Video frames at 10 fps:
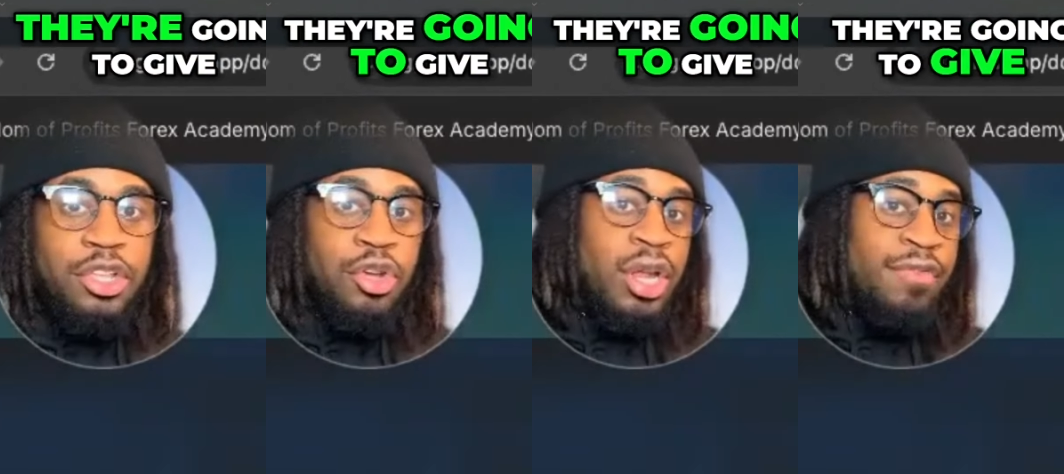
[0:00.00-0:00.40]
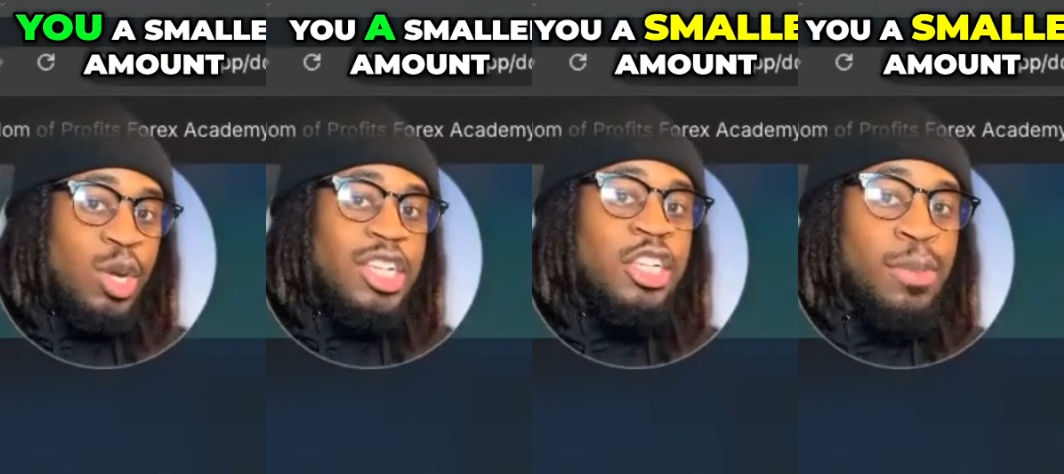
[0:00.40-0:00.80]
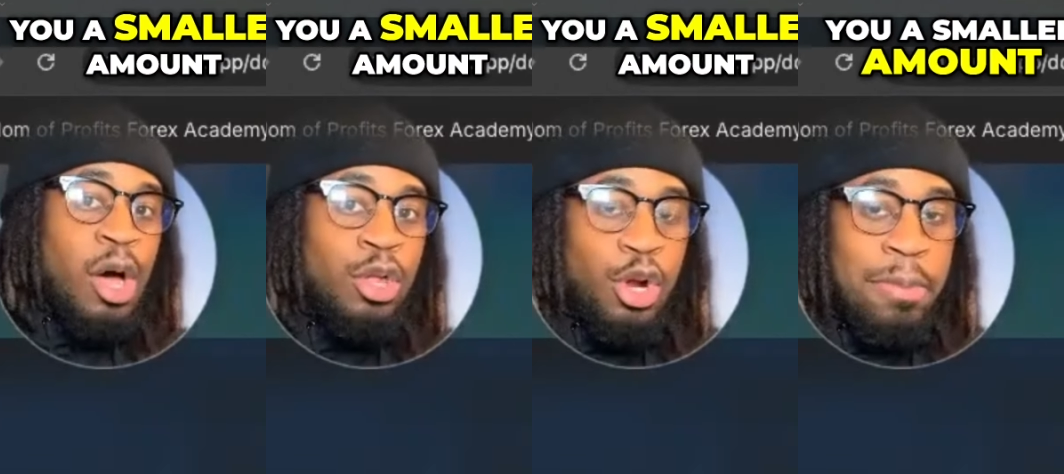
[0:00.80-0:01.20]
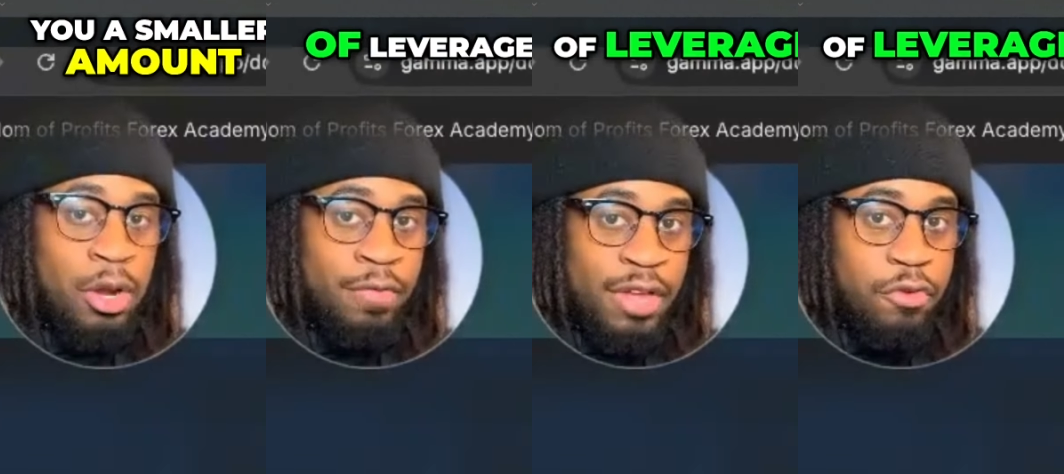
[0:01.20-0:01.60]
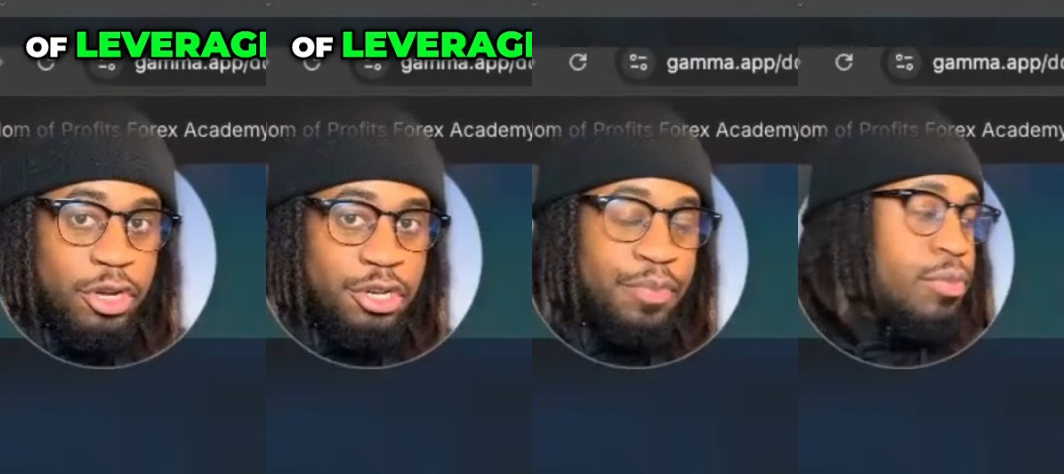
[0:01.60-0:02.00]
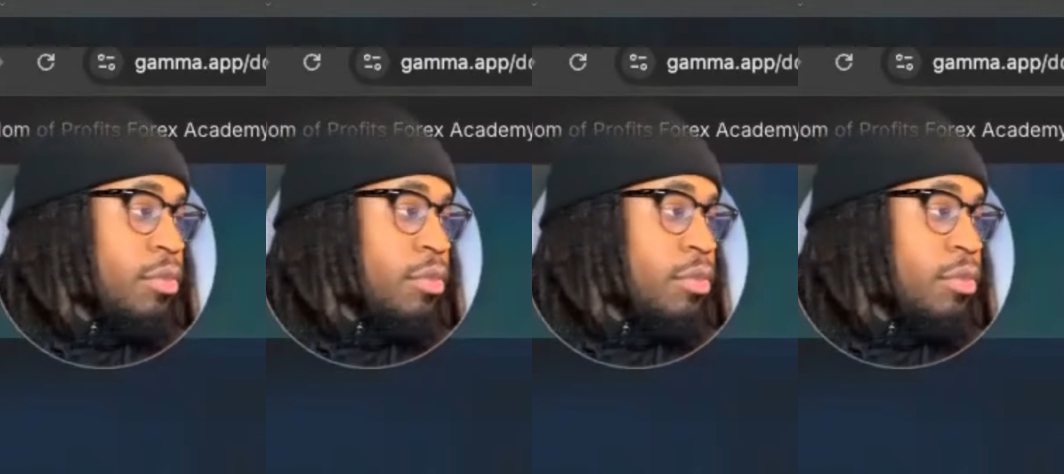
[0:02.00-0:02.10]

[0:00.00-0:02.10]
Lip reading: they're going to give you a smaller amount of leverage,